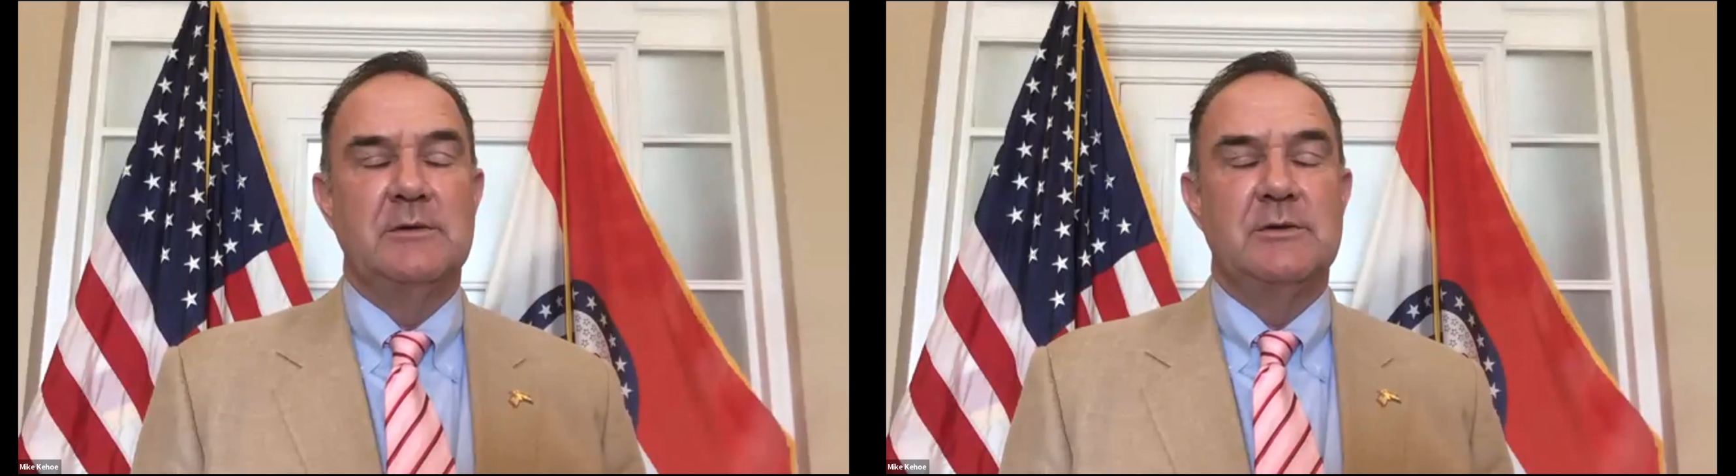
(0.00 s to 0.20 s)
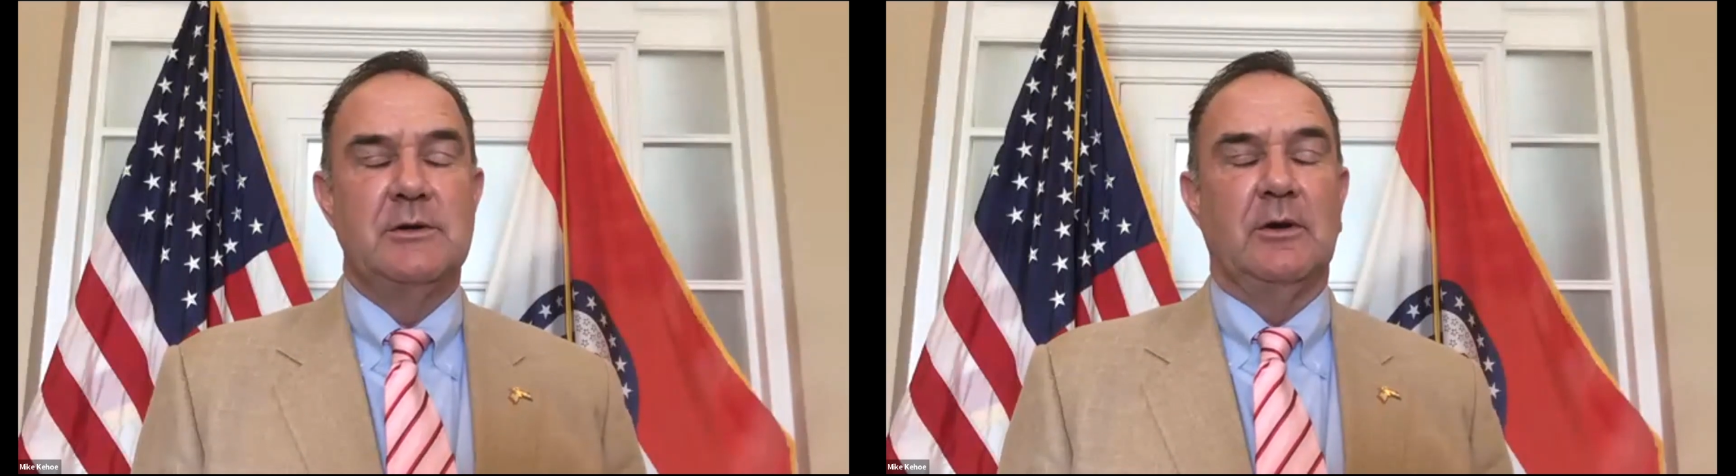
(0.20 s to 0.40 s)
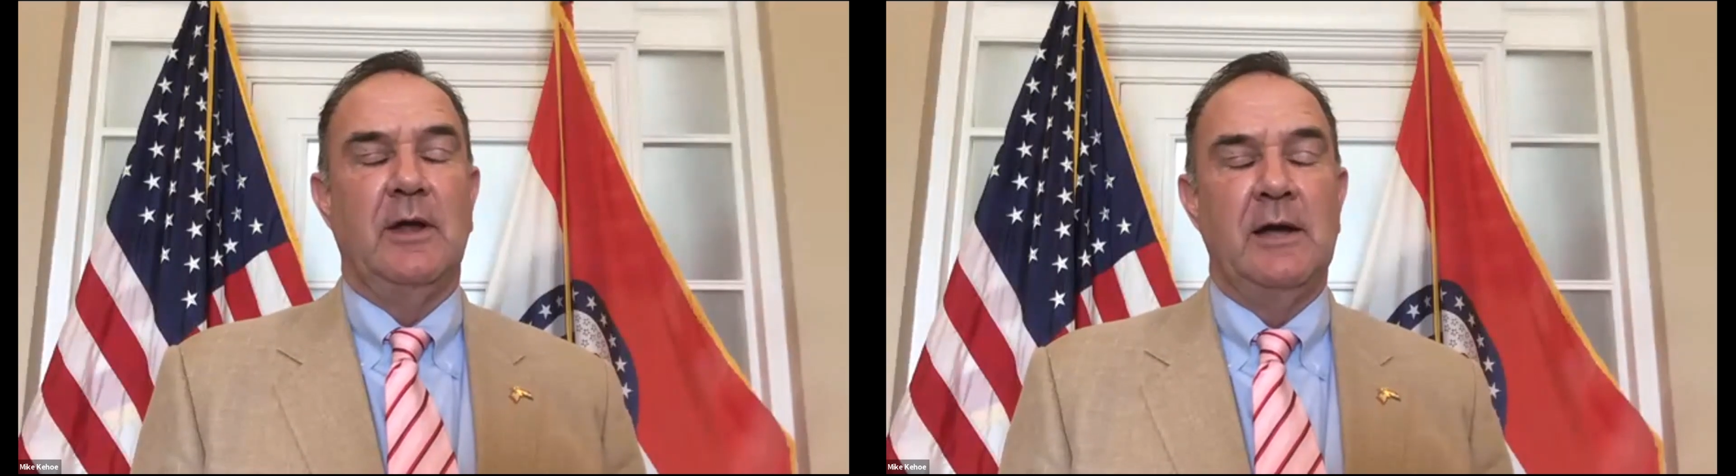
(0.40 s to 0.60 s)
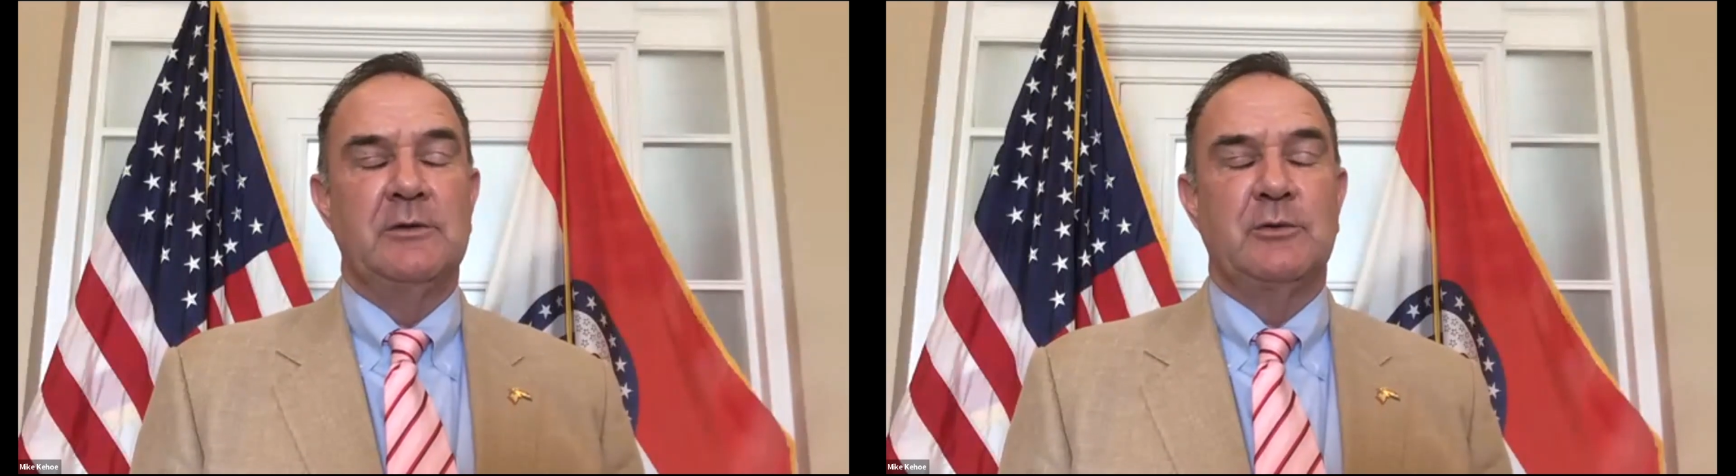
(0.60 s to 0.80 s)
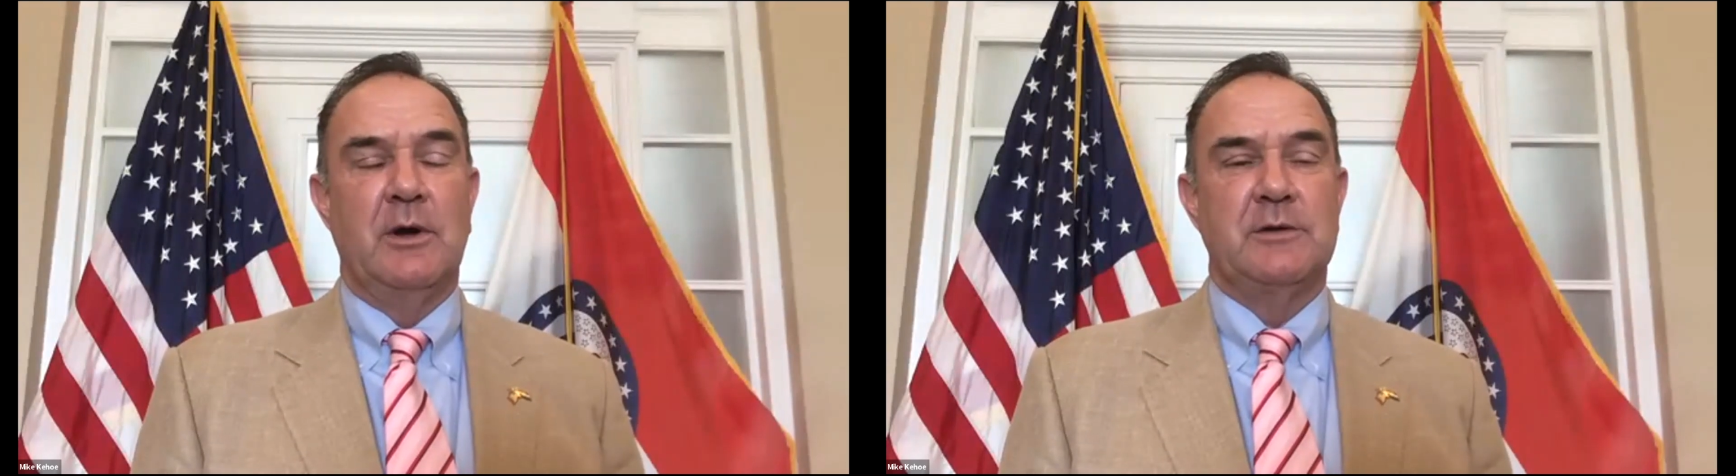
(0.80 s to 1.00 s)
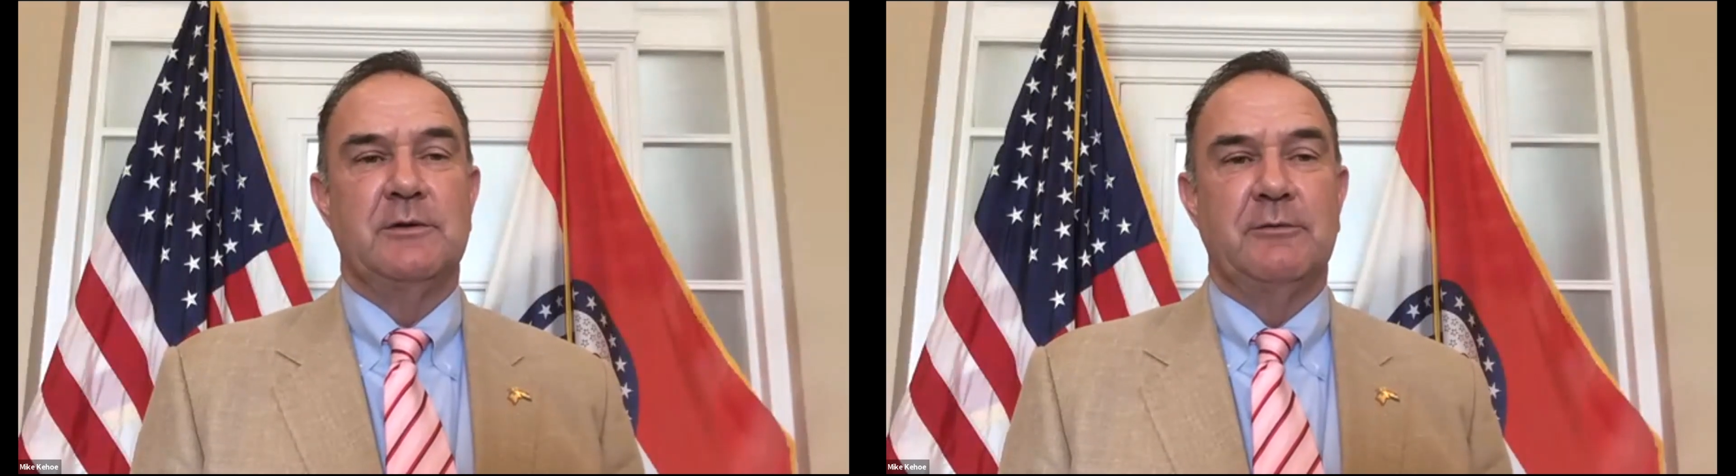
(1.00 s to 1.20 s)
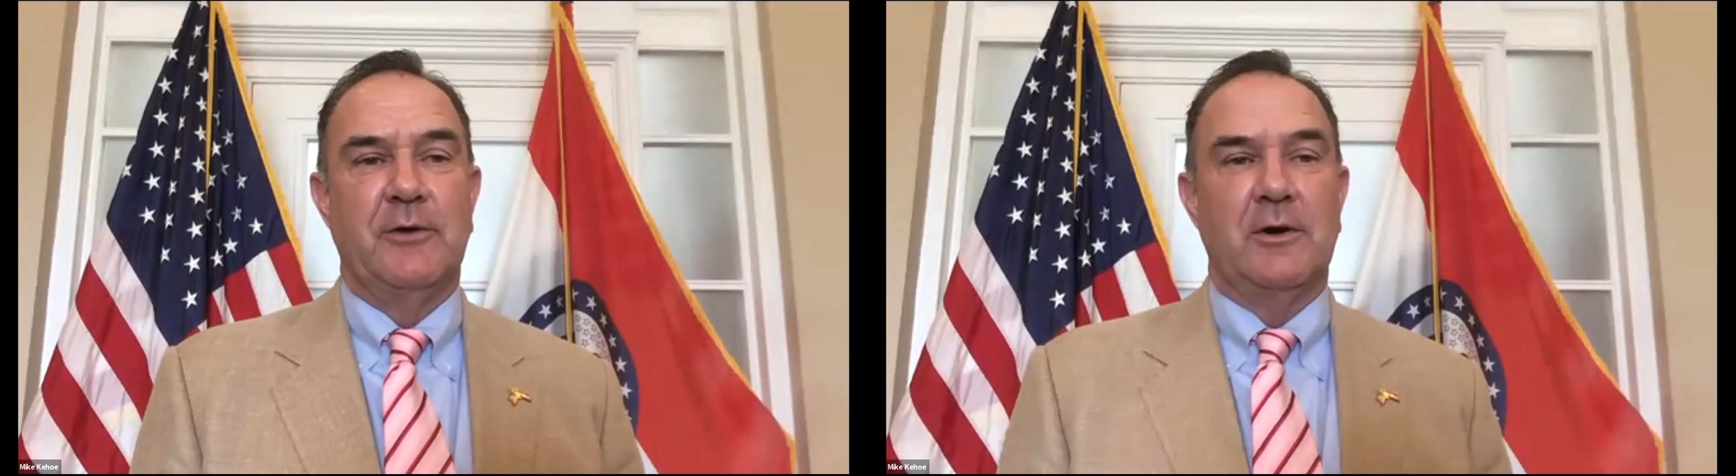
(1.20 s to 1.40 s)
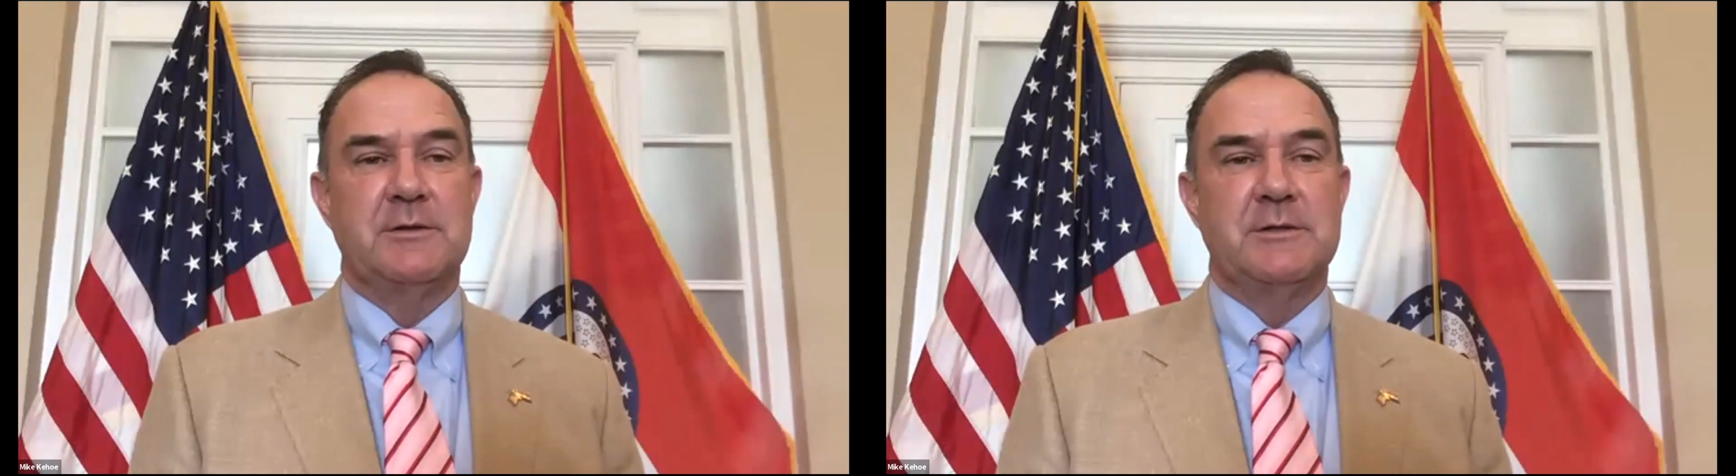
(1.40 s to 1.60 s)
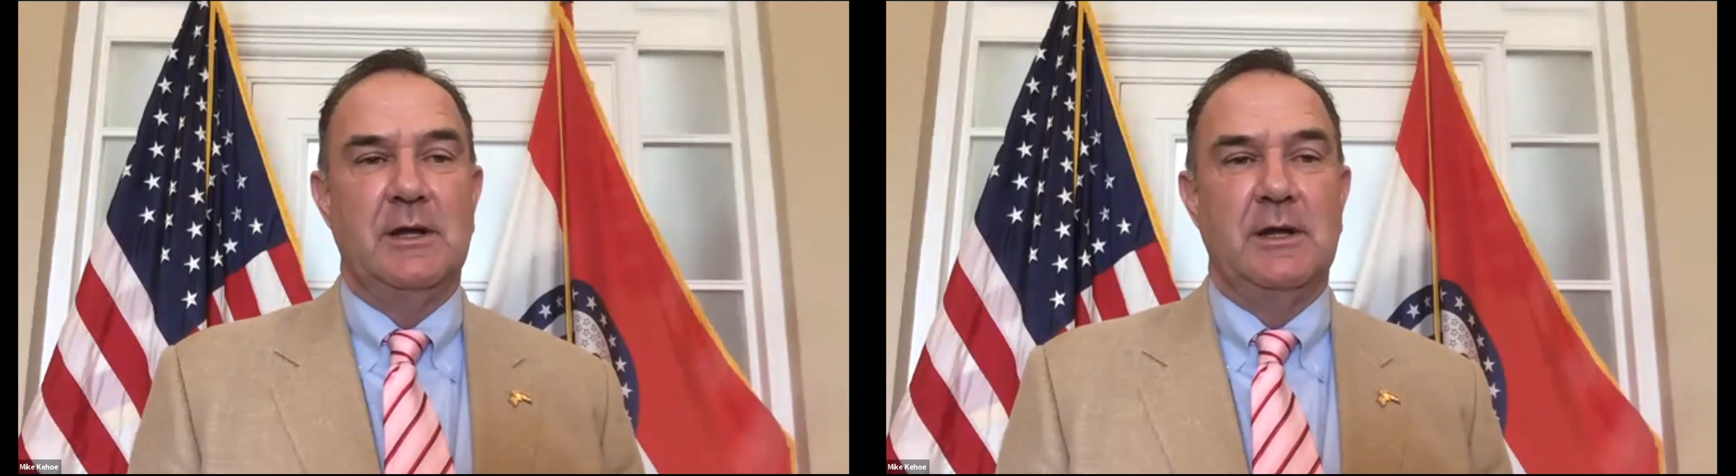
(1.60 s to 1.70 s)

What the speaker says: your last question first.